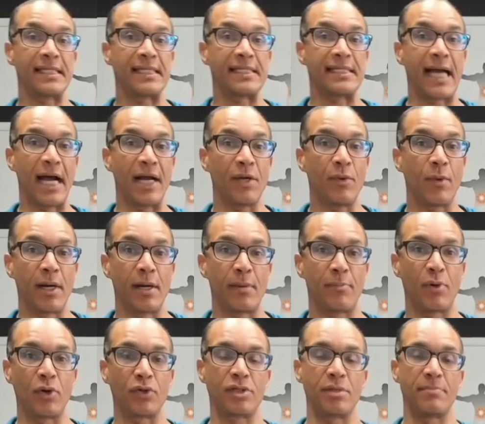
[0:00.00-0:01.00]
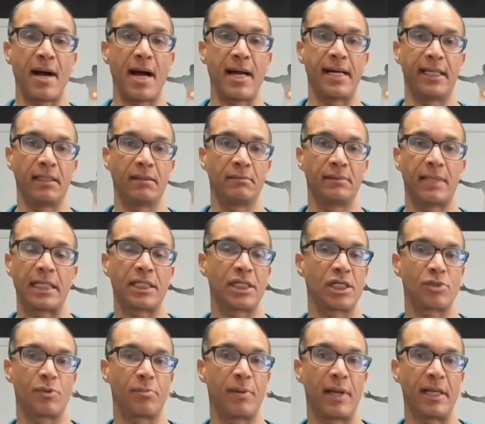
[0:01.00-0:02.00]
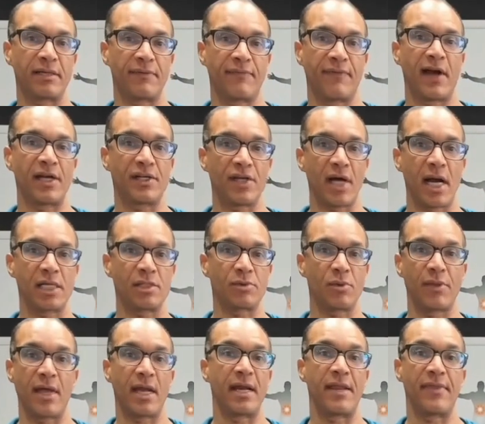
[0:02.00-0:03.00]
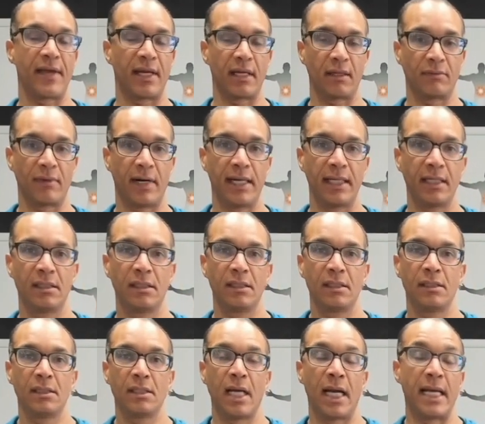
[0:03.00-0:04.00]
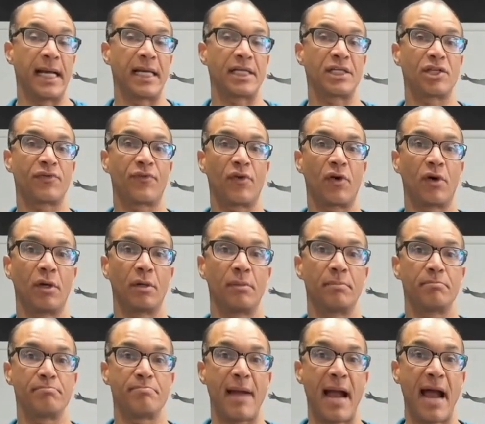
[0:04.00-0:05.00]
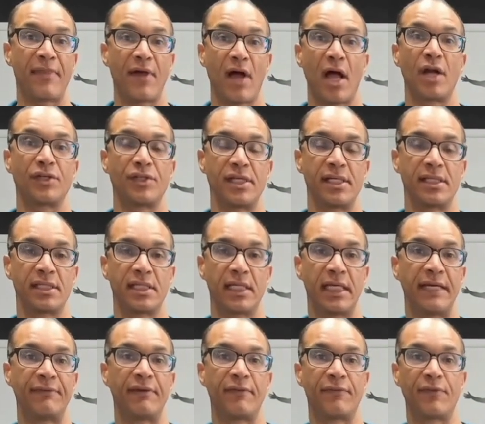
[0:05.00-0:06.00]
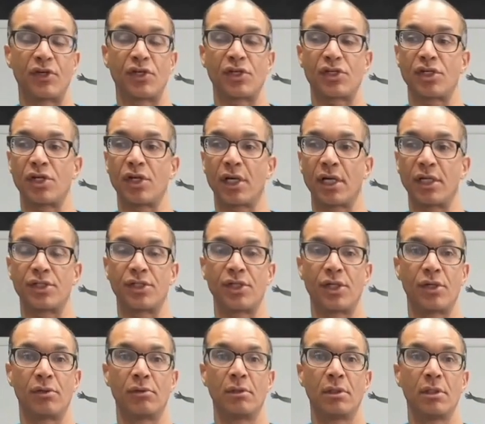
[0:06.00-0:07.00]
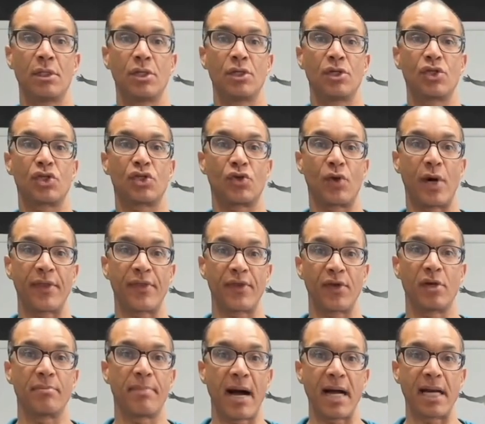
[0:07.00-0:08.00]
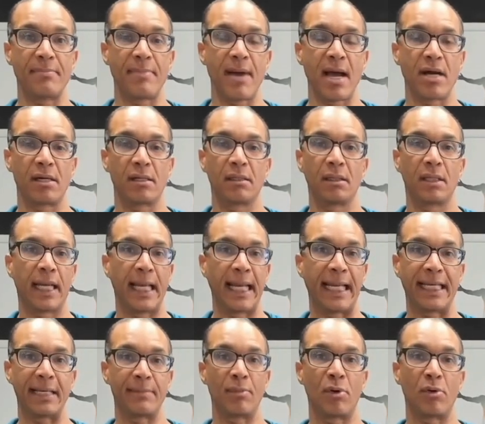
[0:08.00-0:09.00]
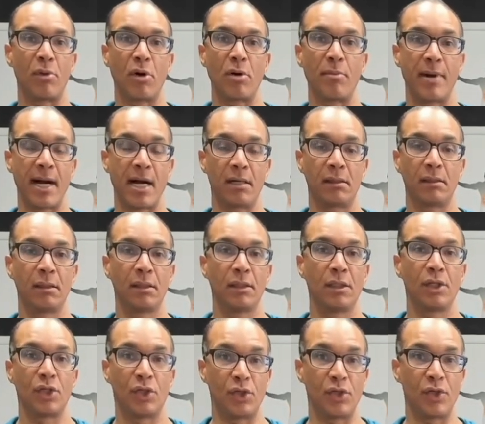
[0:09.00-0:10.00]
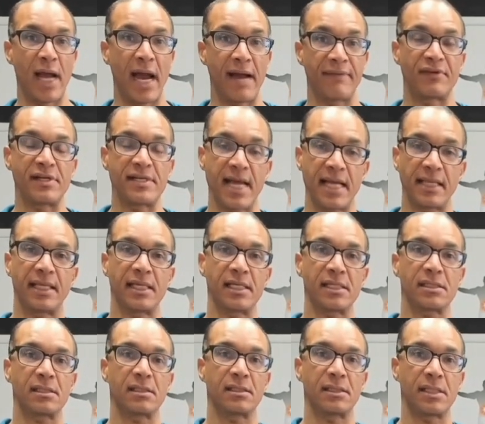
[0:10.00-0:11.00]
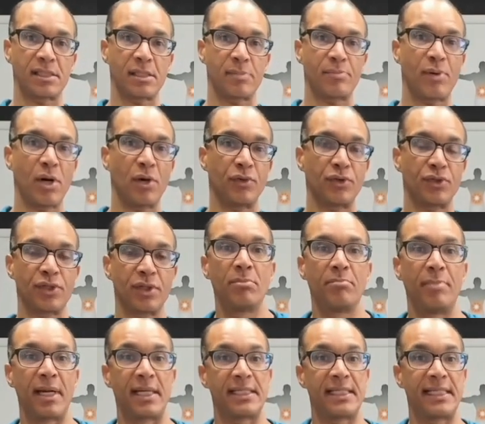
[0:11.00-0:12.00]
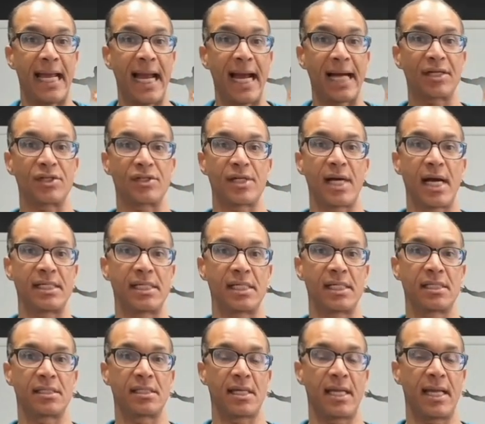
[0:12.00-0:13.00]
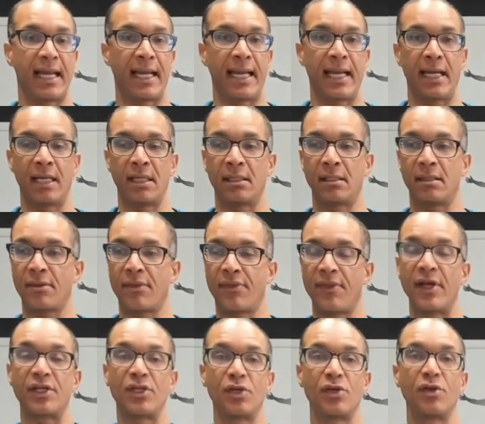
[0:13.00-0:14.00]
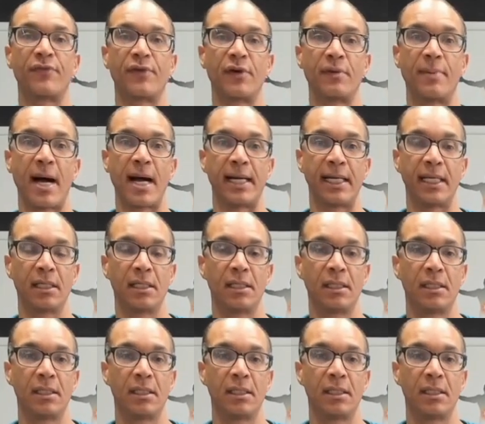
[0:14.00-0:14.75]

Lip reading: is how you want to approach the body, not just with plantar fasciitis, with anything, right? And not just for pathologies. Even if you're just looking to strengthen your body better and get more mobile, you have to take this approach. Because the exercises and things you do for your body